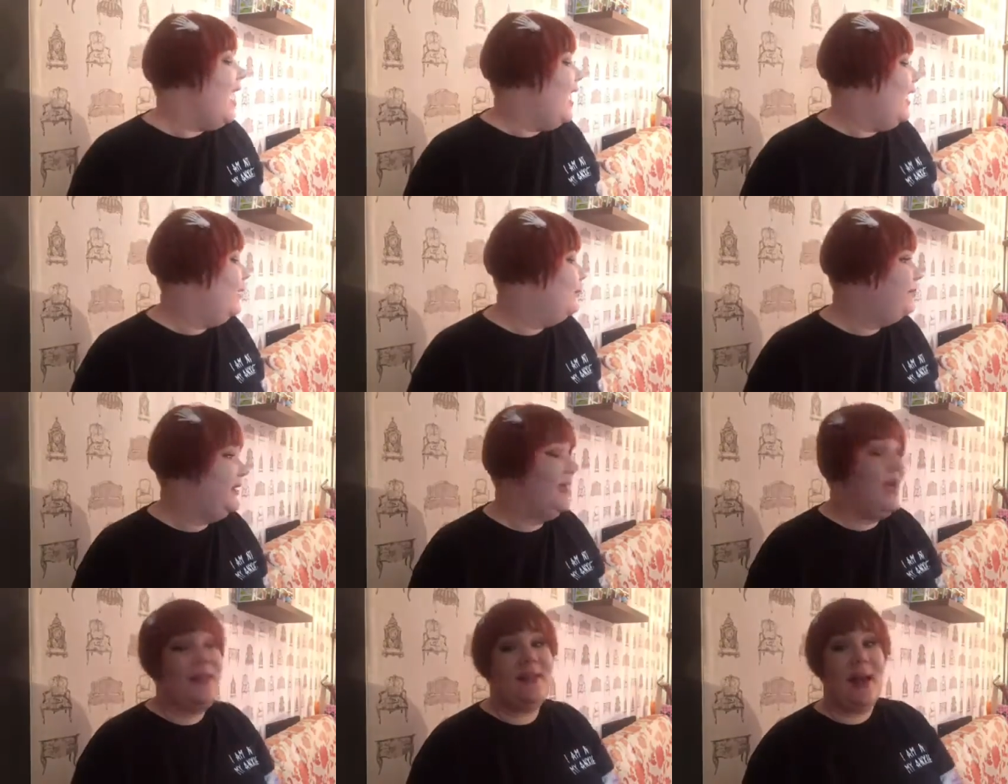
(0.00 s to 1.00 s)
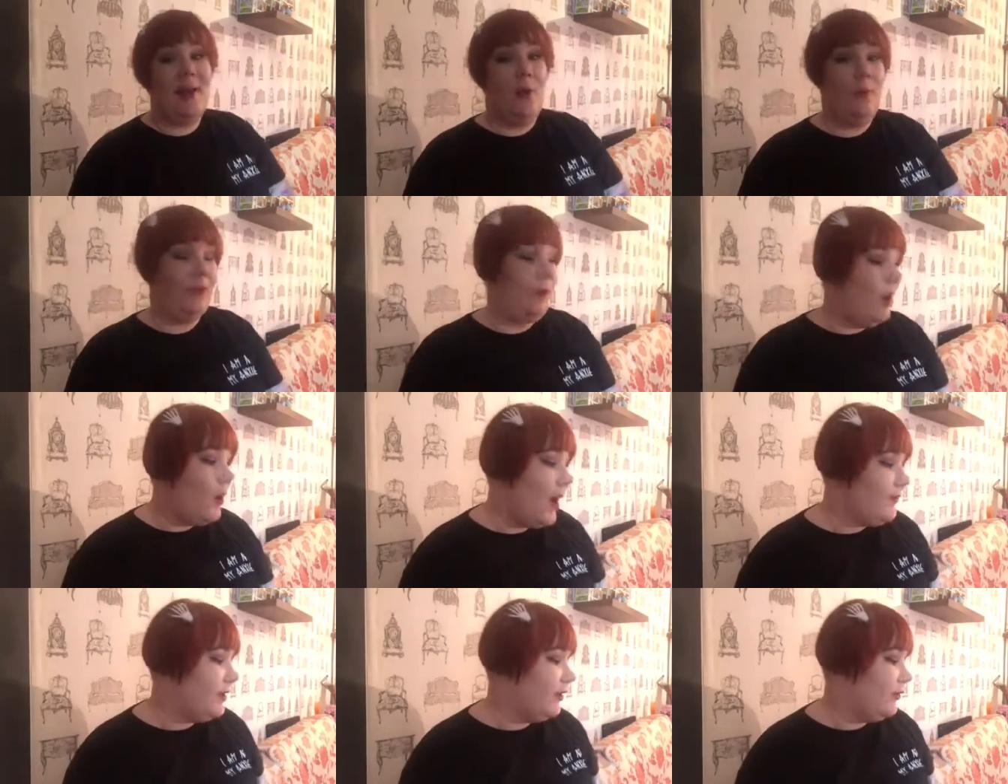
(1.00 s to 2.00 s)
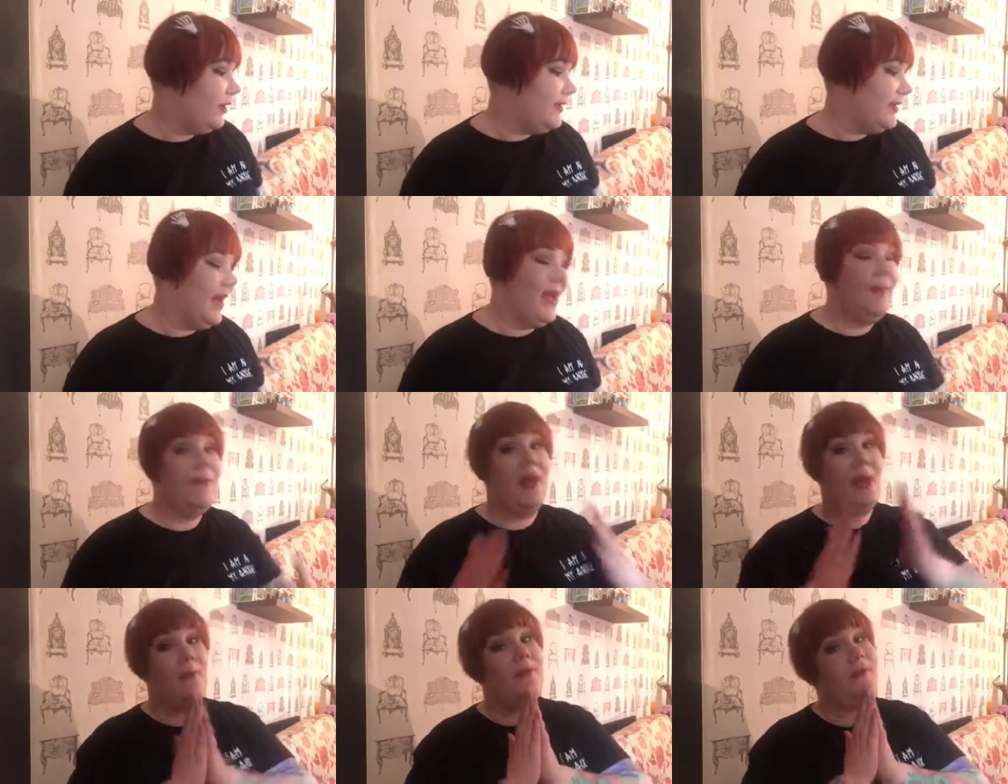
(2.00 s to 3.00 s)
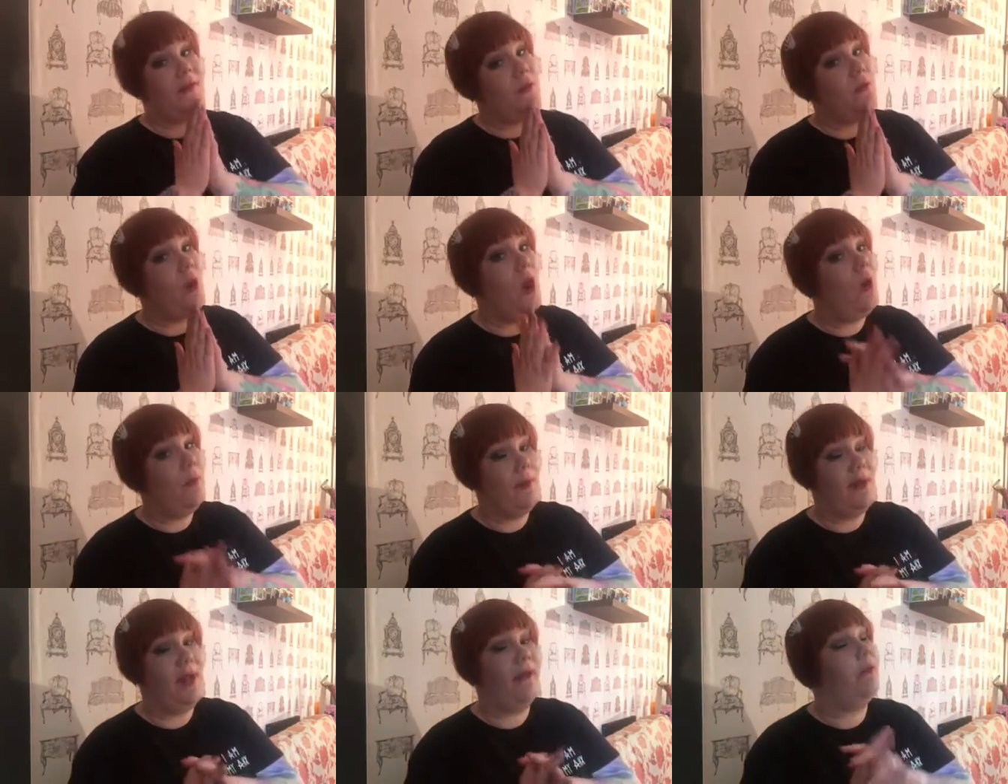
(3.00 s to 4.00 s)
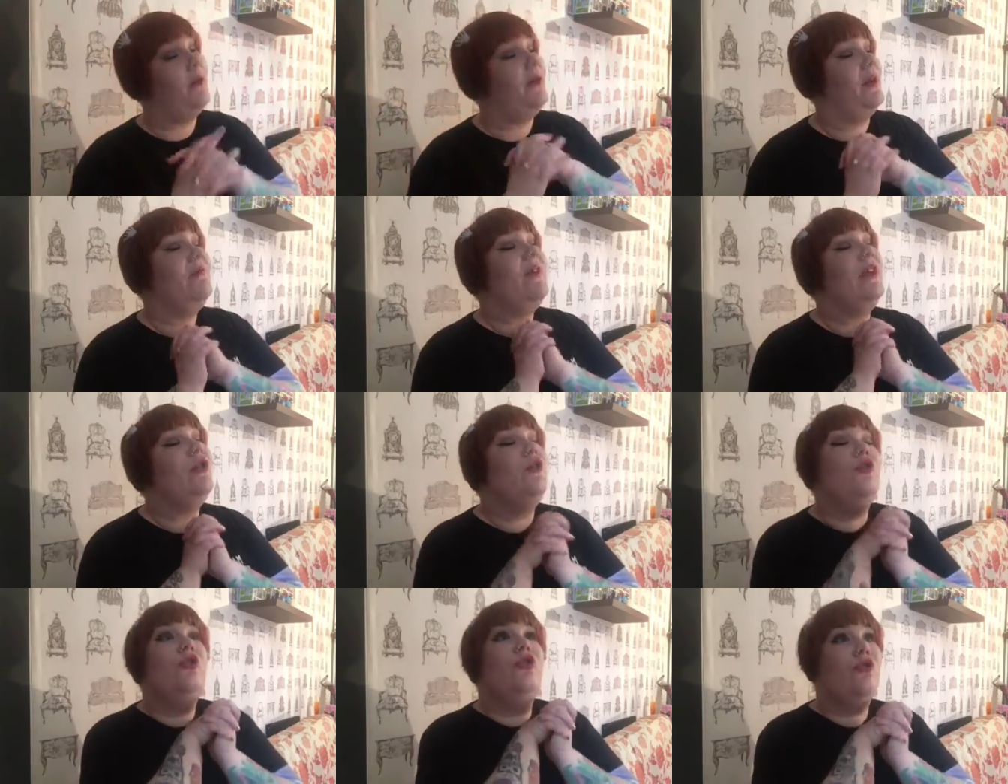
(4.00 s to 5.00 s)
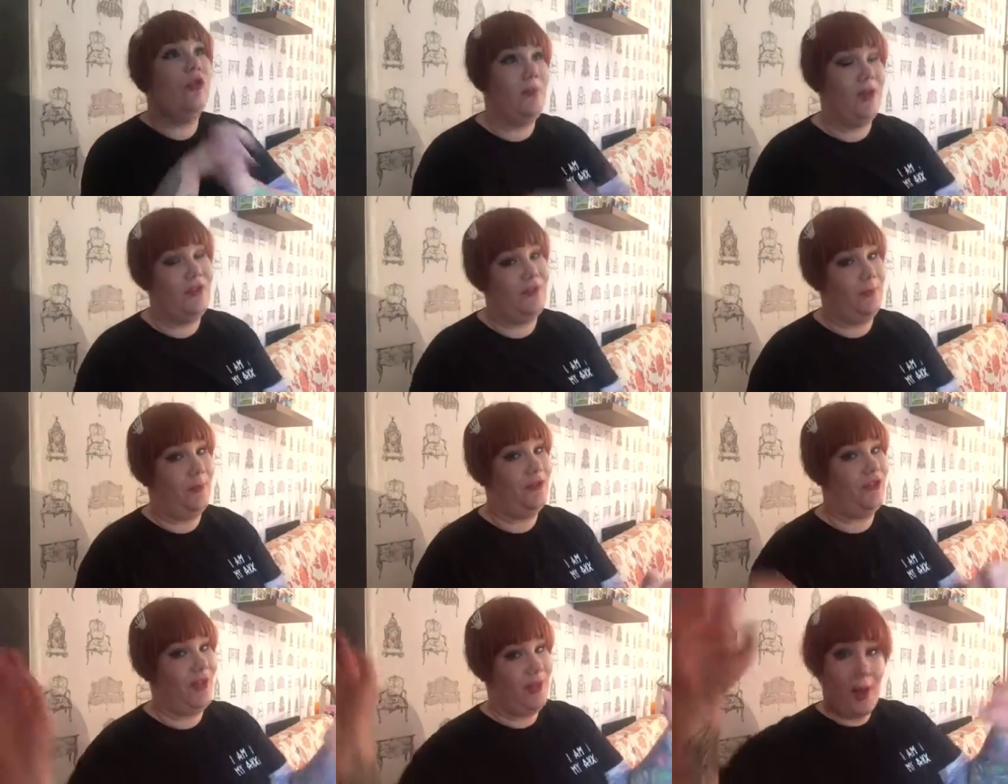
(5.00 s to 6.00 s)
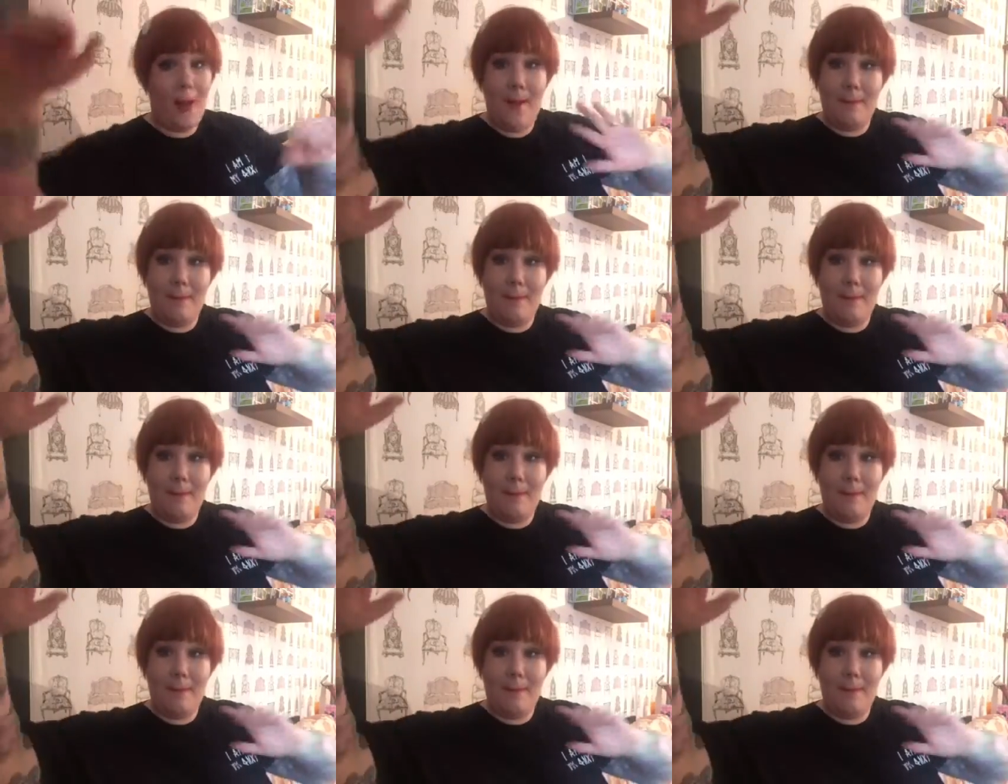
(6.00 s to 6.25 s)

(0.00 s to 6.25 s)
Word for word: Um, but yes, I hope you're all having a great time and I will see you all in my next one and thank you so much for watching.